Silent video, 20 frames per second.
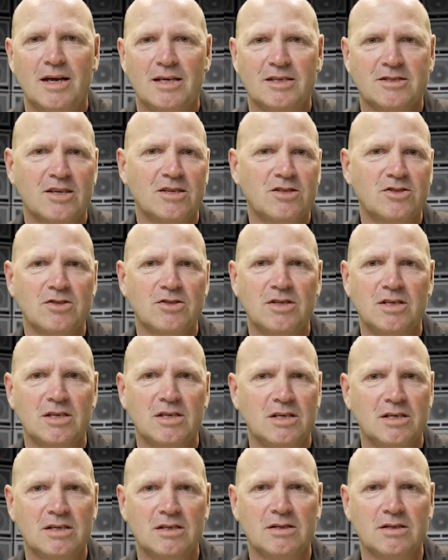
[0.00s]

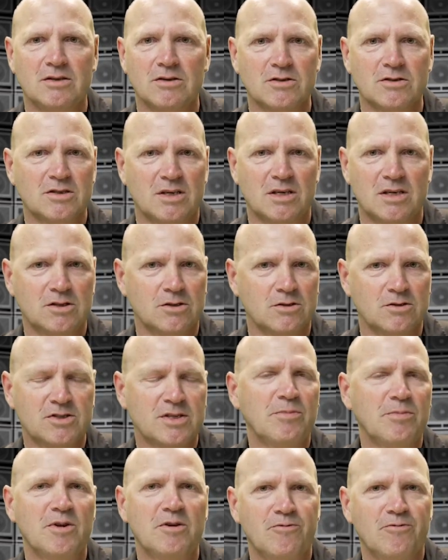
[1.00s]
Essentially, there's
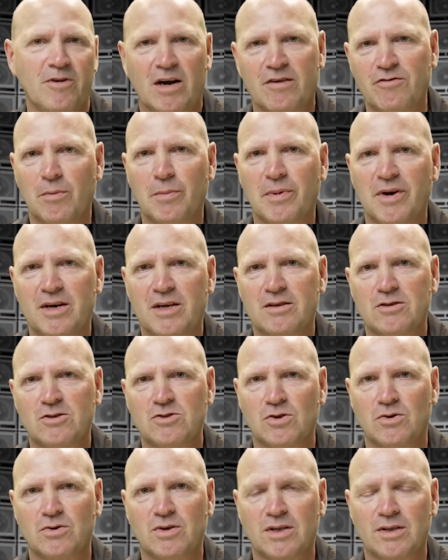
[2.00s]
something for everybody in the
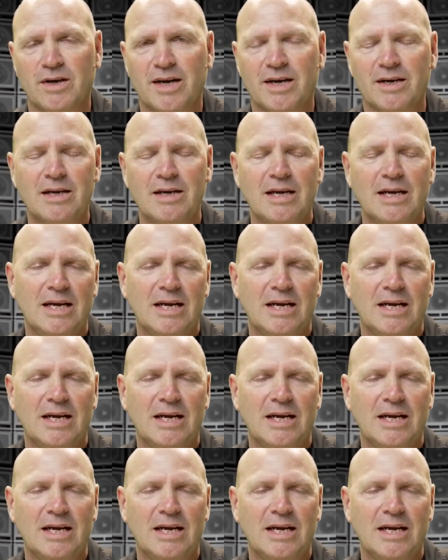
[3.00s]
Sony line.